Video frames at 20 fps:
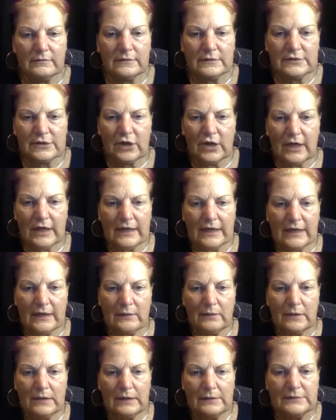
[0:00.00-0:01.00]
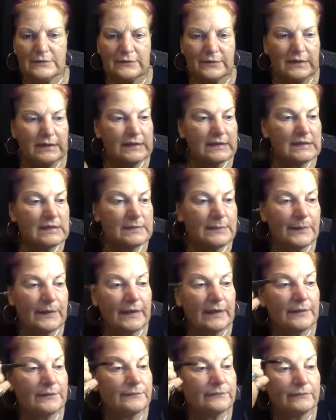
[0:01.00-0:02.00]
talking while I'm doing this,
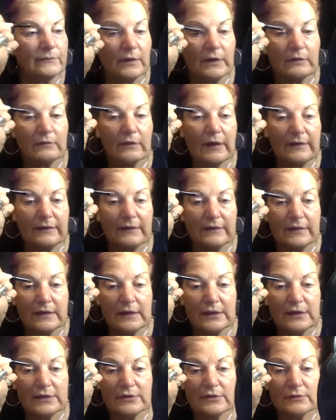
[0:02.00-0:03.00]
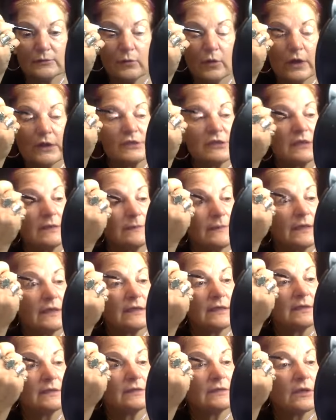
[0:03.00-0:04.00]
but rather than you watching
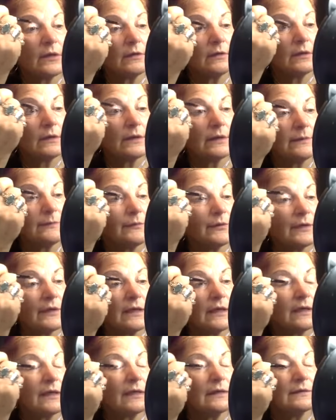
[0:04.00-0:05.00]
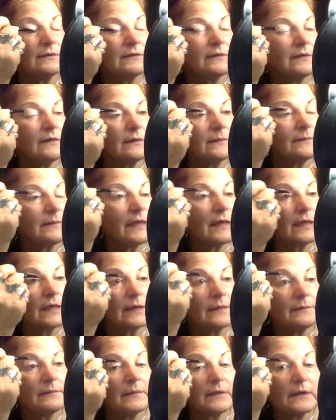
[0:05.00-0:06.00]
me totally putting on
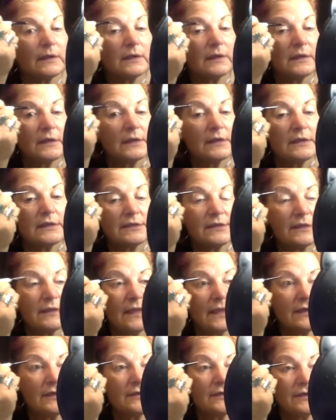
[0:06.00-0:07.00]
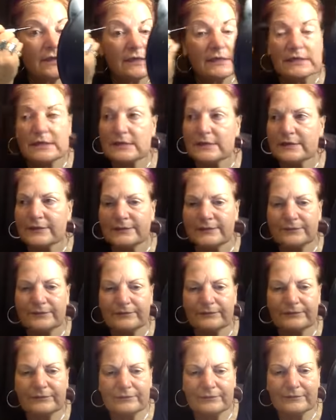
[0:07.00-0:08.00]
makeup. So then you just
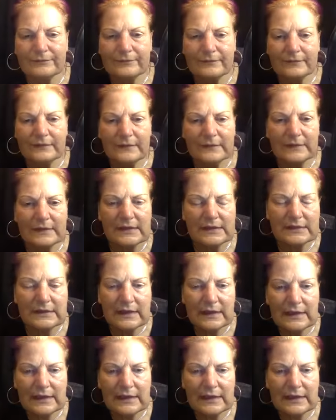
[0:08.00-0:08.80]
lay